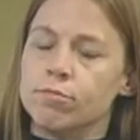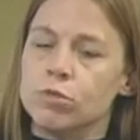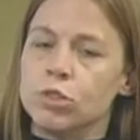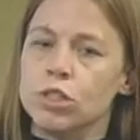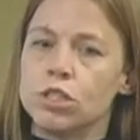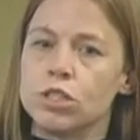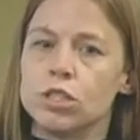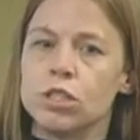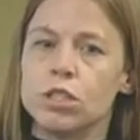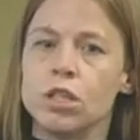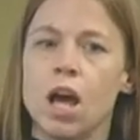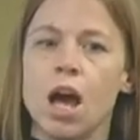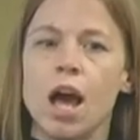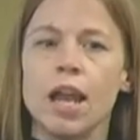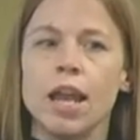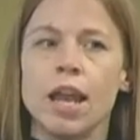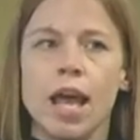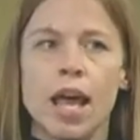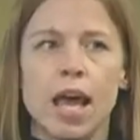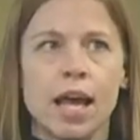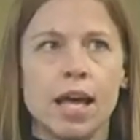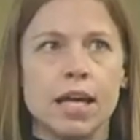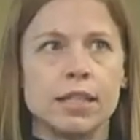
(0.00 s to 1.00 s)
just not
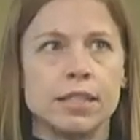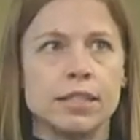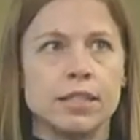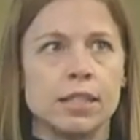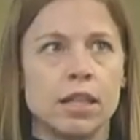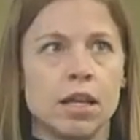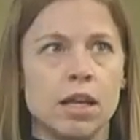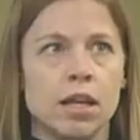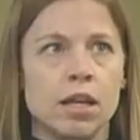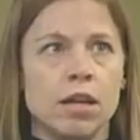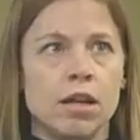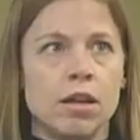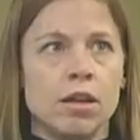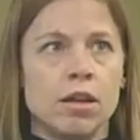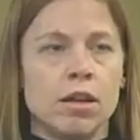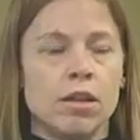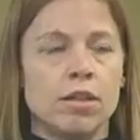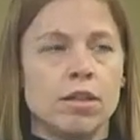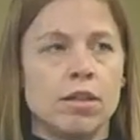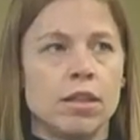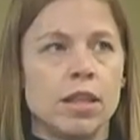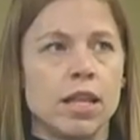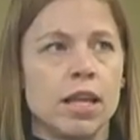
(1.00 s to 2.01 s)
as,
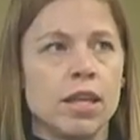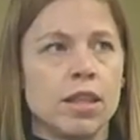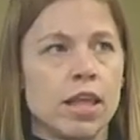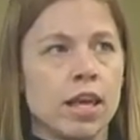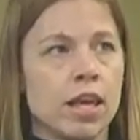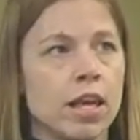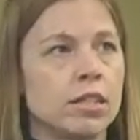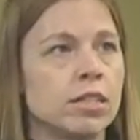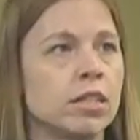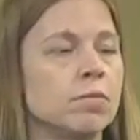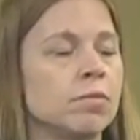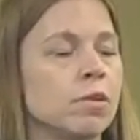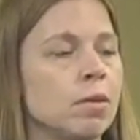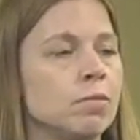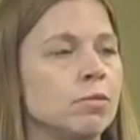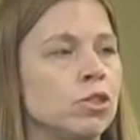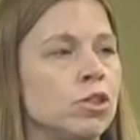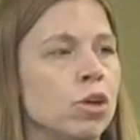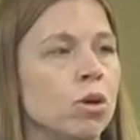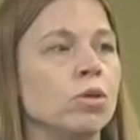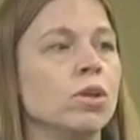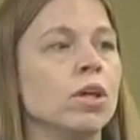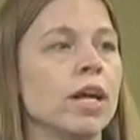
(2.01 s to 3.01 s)
they
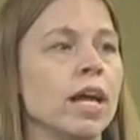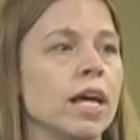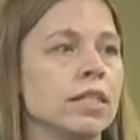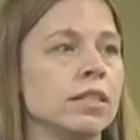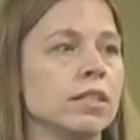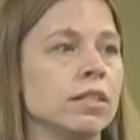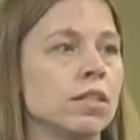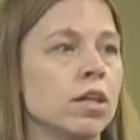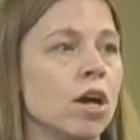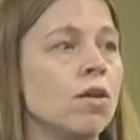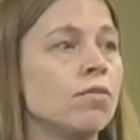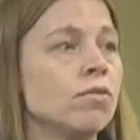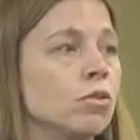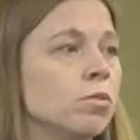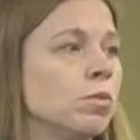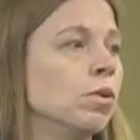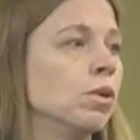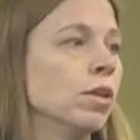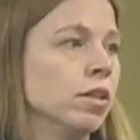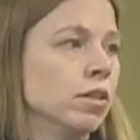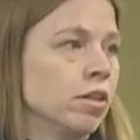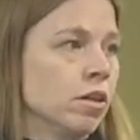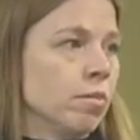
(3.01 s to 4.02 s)
sometimes don't look as
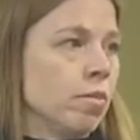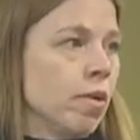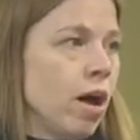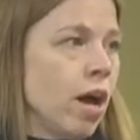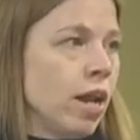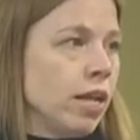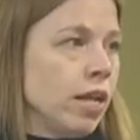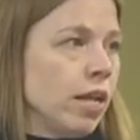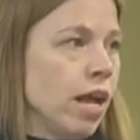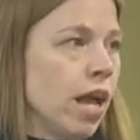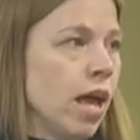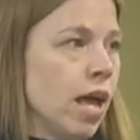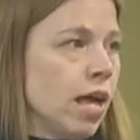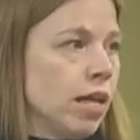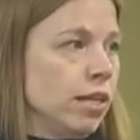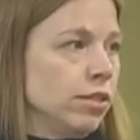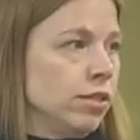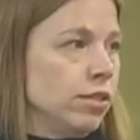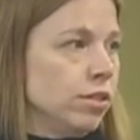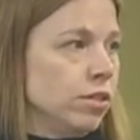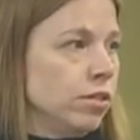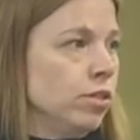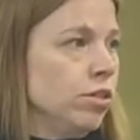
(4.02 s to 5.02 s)
comfortable in their body
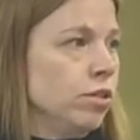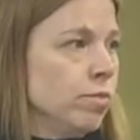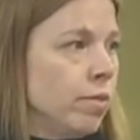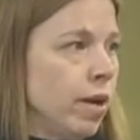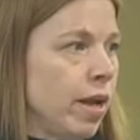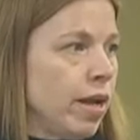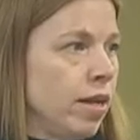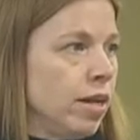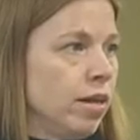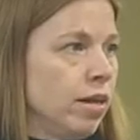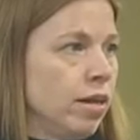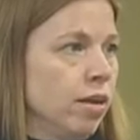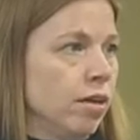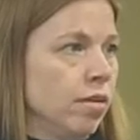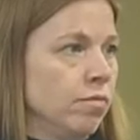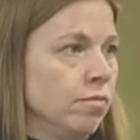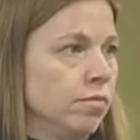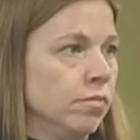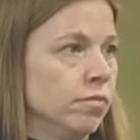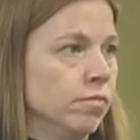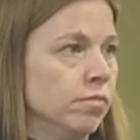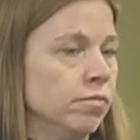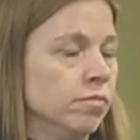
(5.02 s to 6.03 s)
as you
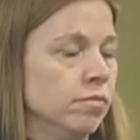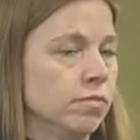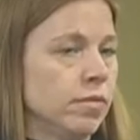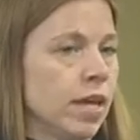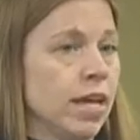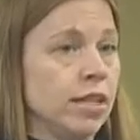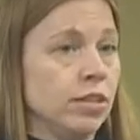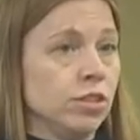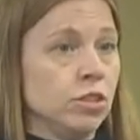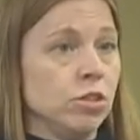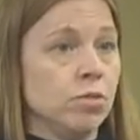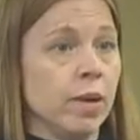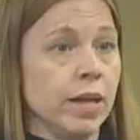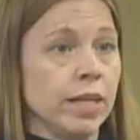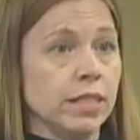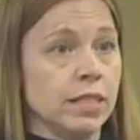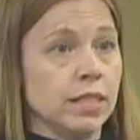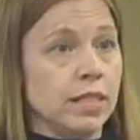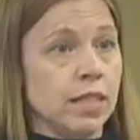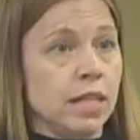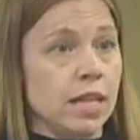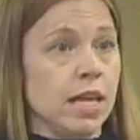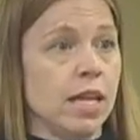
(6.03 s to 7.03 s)
might
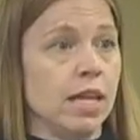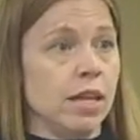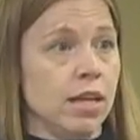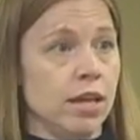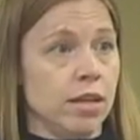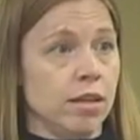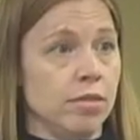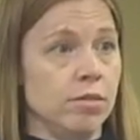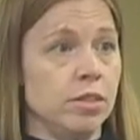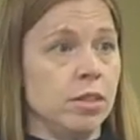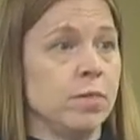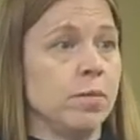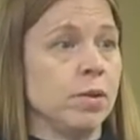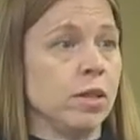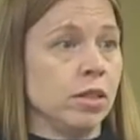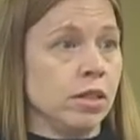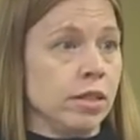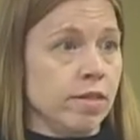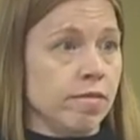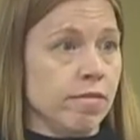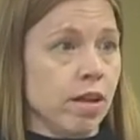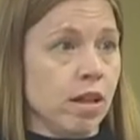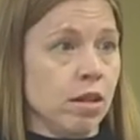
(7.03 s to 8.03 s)
see in a
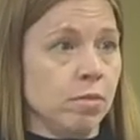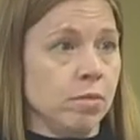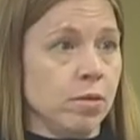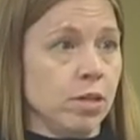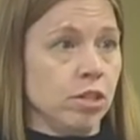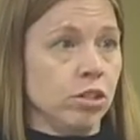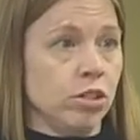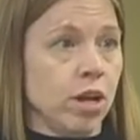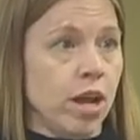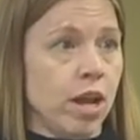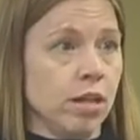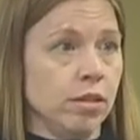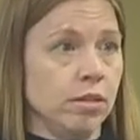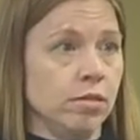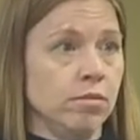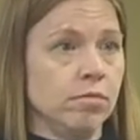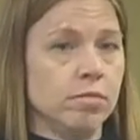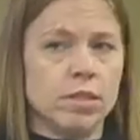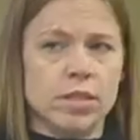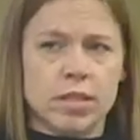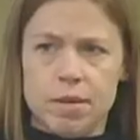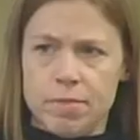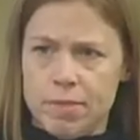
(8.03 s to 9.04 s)
typically developing child.
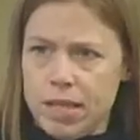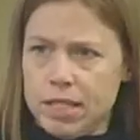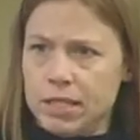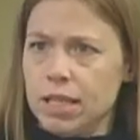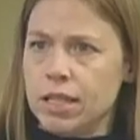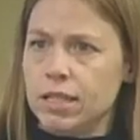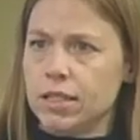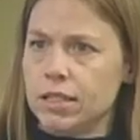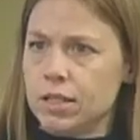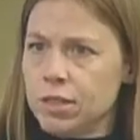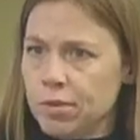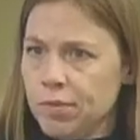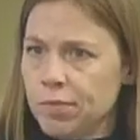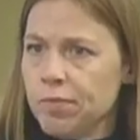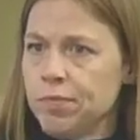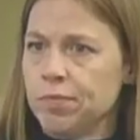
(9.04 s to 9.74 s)
Does that make sense?